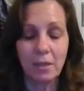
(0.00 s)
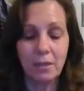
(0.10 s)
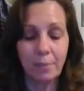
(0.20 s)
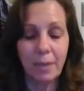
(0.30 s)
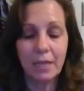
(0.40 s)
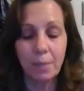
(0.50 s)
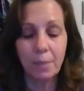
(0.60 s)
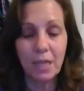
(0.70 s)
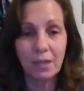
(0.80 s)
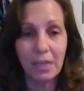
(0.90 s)
They might
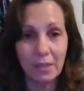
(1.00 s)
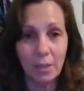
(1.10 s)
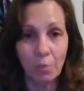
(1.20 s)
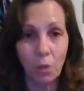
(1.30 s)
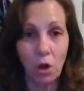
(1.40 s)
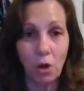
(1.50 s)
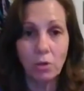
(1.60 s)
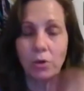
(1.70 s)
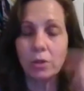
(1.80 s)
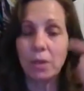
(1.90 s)
come in in the
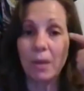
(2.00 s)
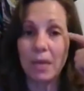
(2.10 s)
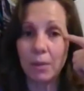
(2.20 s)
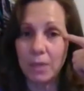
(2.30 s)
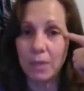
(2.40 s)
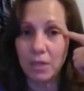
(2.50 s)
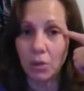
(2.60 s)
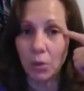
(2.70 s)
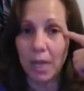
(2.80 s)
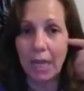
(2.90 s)
ball, or they might come in in
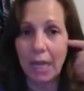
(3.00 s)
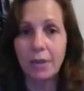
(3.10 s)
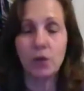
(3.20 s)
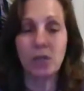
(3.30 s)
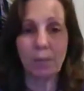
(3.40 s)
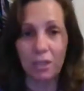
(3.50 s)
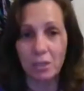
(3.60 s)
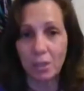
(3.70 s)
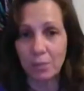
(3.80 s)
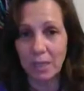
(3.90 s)
your head, or they may
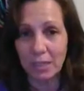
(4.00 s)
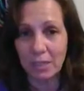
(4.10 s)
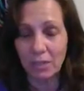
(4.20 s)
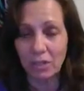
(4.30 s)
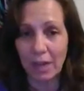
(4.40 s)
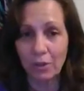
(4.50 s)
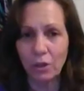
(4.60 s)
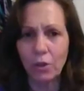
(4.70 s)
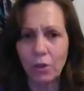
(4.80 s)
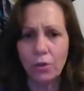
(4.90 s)
come in as a
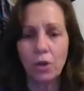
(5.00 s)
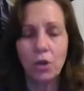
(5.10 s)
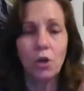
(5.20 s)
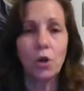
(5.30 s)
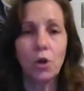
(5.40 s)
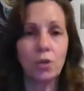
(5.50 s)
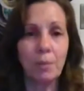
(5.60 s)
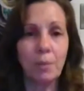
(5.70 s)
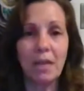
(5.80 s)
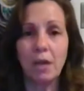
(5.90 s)
download, or they
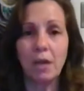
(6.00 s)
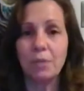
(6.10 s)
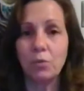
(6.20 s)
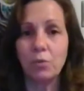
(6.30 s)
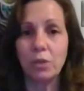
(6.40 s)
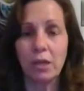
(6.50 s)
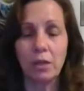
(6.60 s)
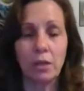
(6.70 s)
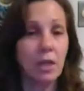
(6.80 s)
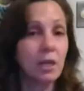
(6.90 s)
may come in with
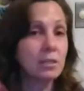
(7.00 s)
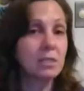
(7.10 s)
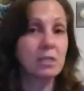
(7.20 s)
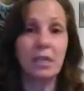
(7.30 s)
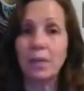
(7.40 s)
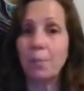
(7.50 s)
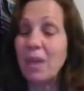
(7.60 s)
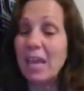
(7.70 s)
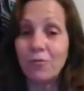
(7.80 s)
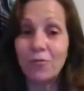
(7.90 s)
a sudden
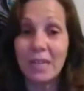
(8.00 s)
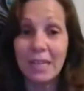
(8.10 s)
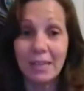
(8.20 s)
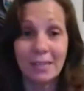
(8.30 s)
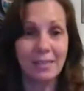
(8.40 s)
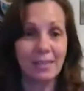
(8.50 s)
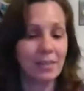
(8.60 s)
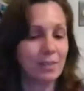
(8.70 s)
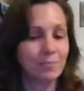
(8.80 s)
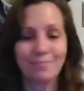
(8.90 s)
epiphany,
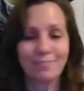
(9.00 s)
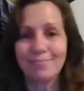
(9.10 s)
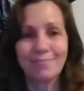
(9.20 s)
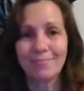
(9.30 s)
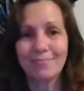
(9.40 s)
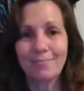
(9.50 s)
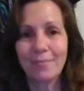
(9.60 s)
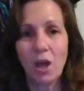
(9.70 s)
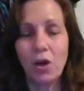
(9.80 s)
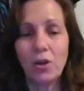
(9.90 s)

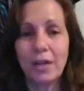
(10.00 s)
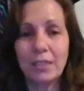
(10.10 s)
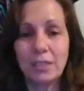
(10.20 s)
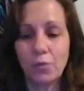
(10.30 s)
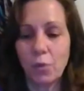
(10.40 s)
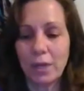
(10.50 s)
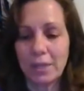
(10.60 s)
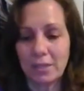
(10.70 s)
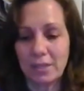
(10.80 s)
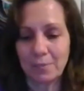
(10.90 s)
all kinds of
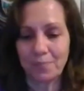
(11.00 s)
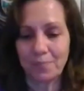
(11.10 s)
ways.